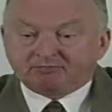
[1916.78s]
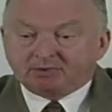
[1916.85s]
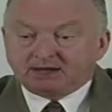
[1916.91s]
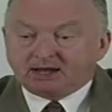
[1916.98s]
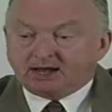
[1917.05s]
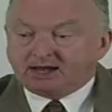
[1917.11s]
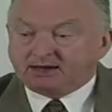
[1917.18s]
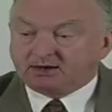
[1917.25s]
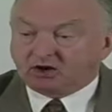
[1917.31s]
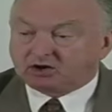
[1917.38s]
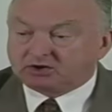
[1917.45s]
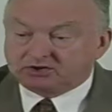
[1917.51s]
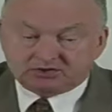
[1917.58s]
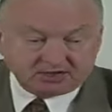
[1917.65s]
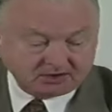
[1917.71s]
behind, our
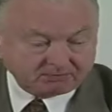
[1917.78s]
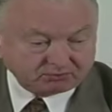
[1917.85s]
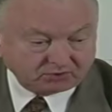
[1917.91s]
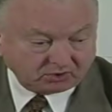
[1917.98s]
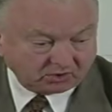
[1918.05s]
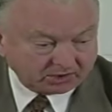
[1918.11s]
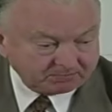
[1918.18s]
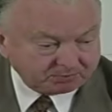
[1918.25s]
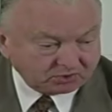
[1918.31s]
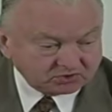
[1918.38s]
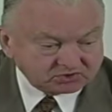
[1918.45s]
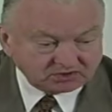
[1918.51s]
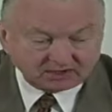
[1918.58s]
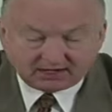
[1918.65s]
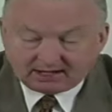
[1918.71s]
contemporary
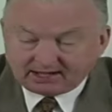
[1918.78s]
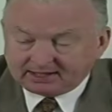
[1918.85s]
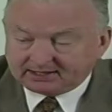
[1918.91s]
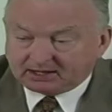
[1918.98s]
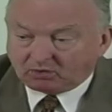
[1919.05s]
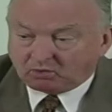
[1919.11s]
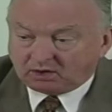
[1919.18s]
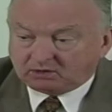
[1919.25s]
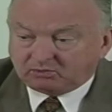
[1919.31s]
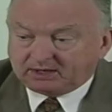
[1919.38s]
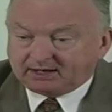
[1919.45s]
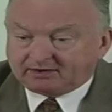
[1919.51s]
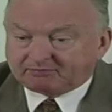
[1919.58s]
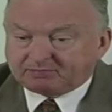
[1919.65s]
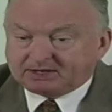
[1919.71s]
person, and that one we
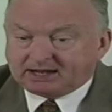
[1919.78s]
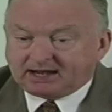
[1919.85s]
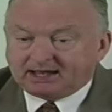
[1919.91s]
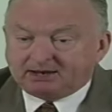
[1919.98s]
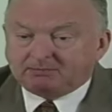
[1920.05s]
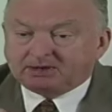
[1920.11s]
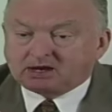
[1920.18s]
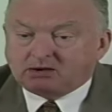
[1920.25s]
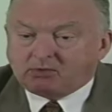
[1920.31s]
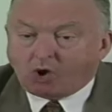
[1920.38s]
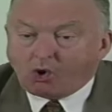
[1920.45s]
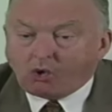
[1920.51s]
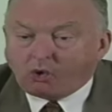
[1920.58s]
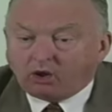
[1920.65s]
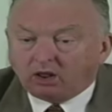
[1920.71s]
left behind and become
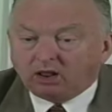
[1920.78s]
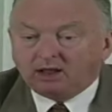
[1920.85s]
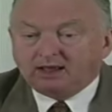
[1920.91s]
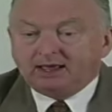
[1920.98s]
whole.